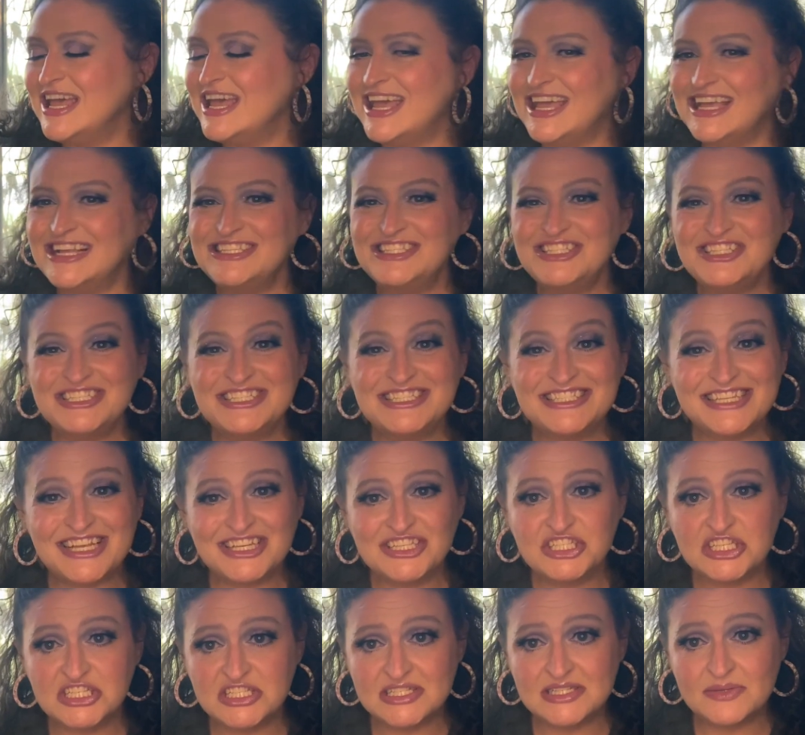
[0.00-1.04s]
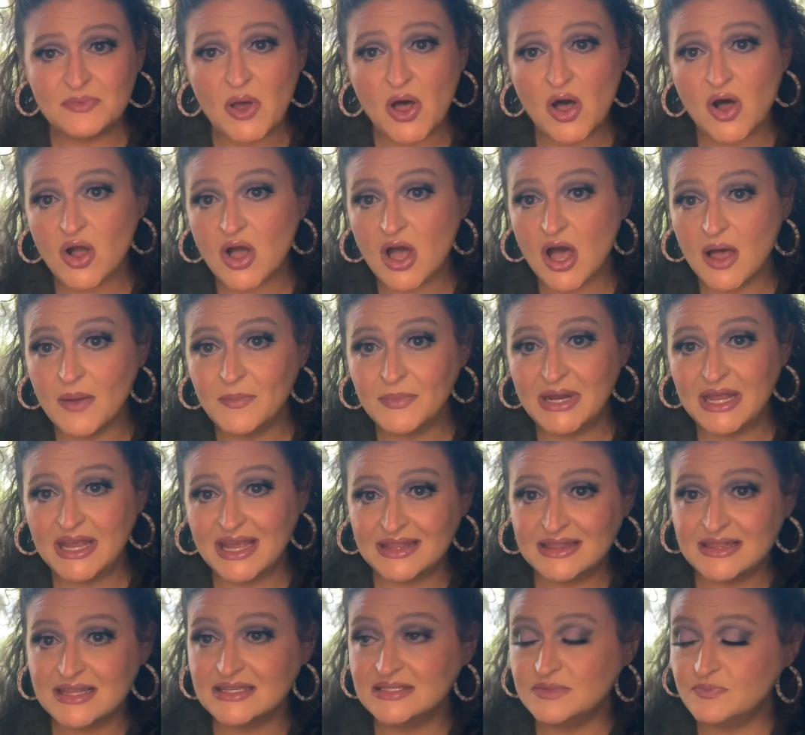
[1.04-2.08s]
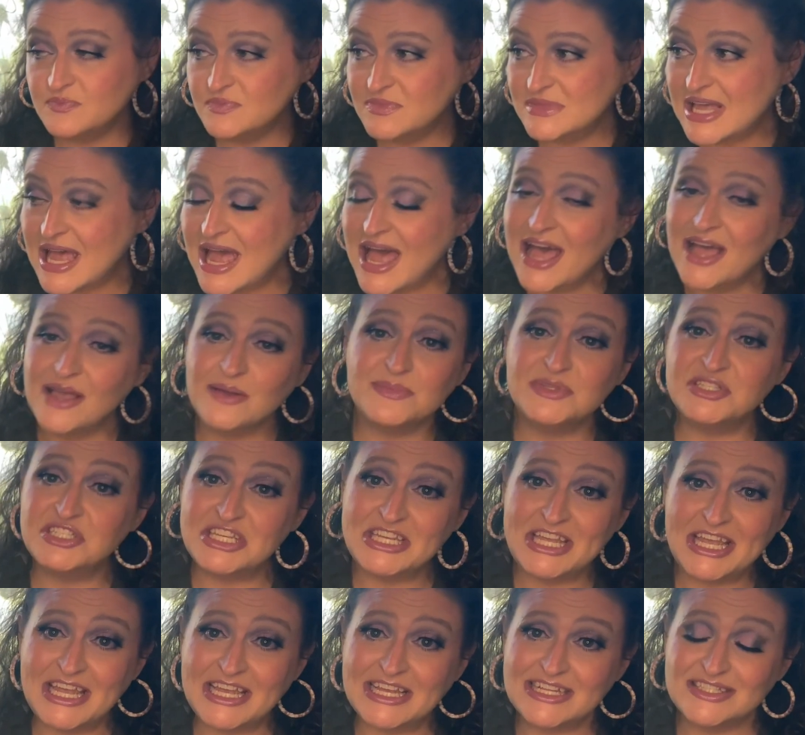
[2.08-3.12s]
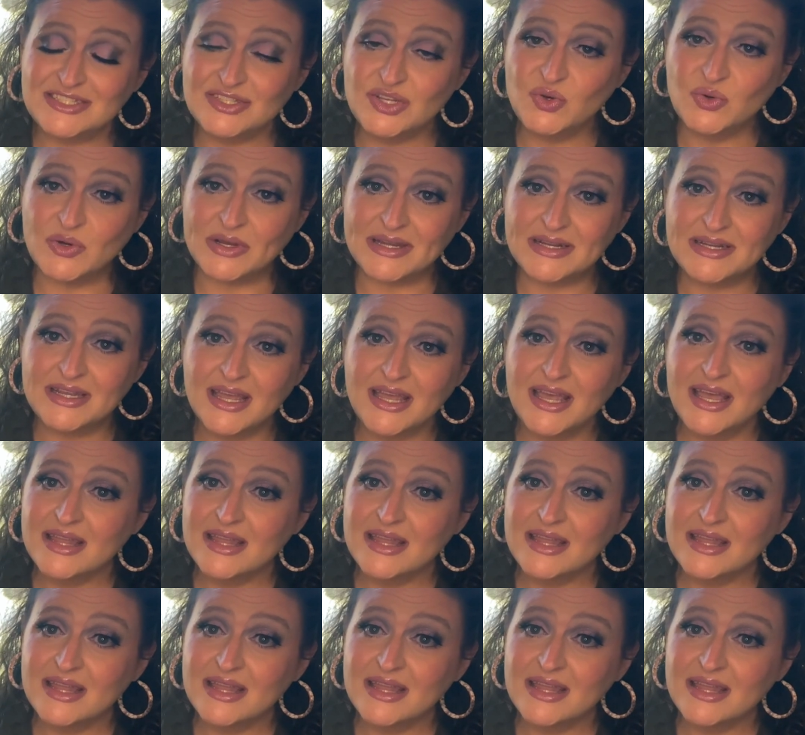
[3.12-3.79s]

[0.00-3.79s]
And she's such a small company at this time, she can't do it.